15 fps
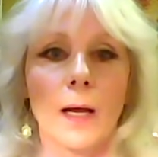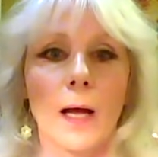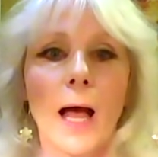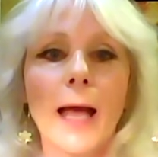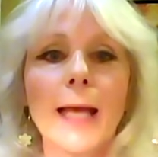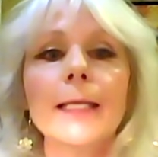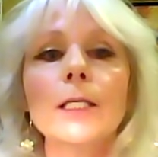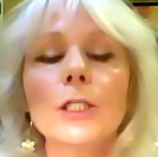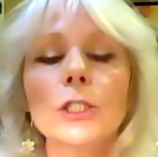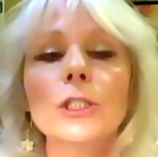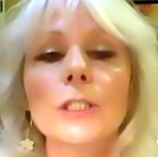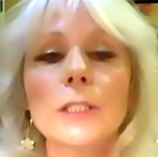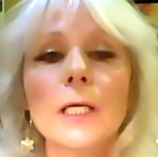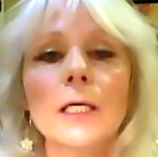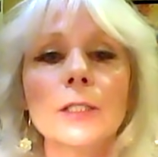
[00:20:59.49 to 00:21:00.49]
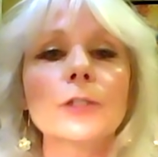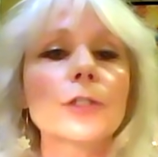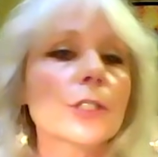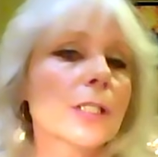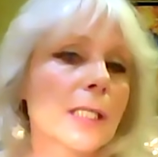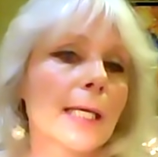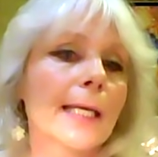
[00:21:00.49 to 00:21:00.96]
I could
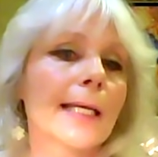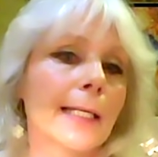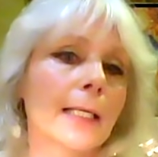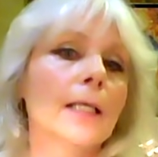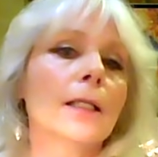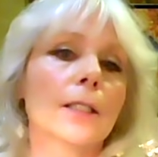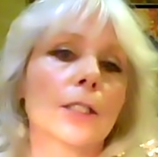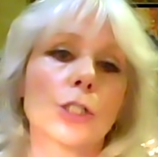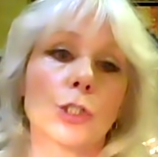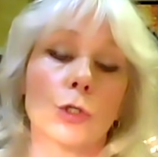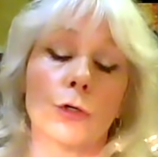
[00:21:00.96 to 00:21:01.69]
understand English